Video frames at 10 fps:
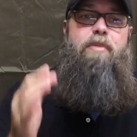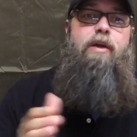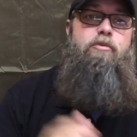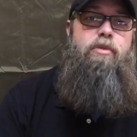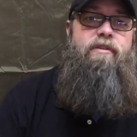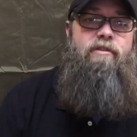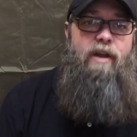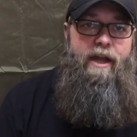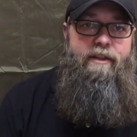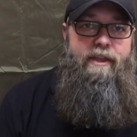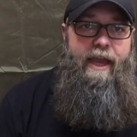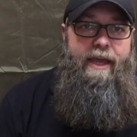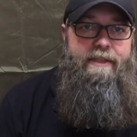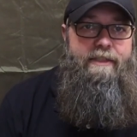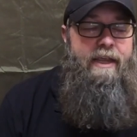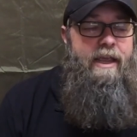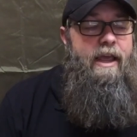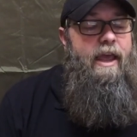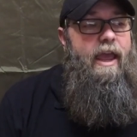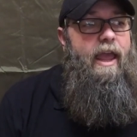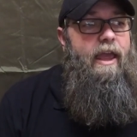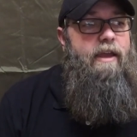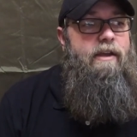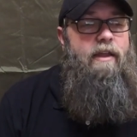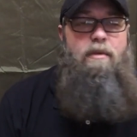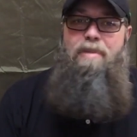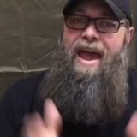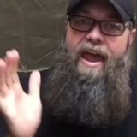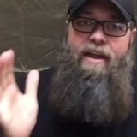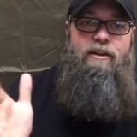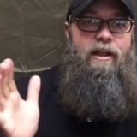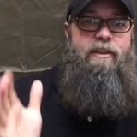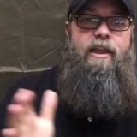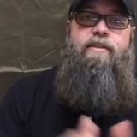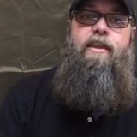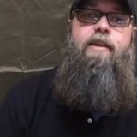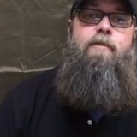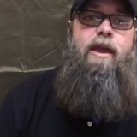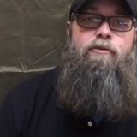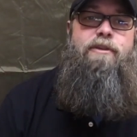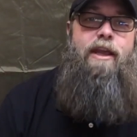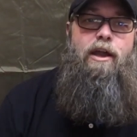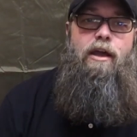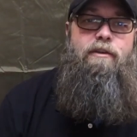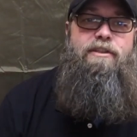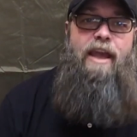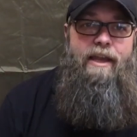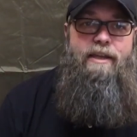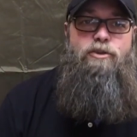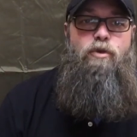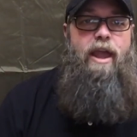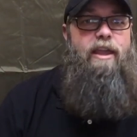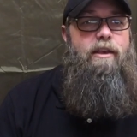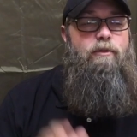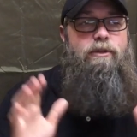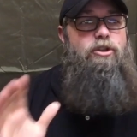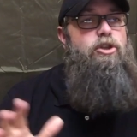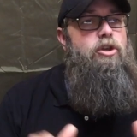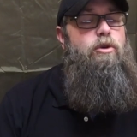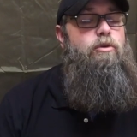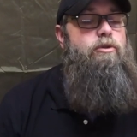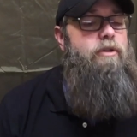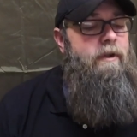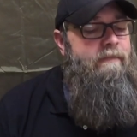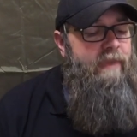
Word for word: pound beaver out of the ice, and uh, the paddle on that thing, man, was like a tennis racket. It was huge.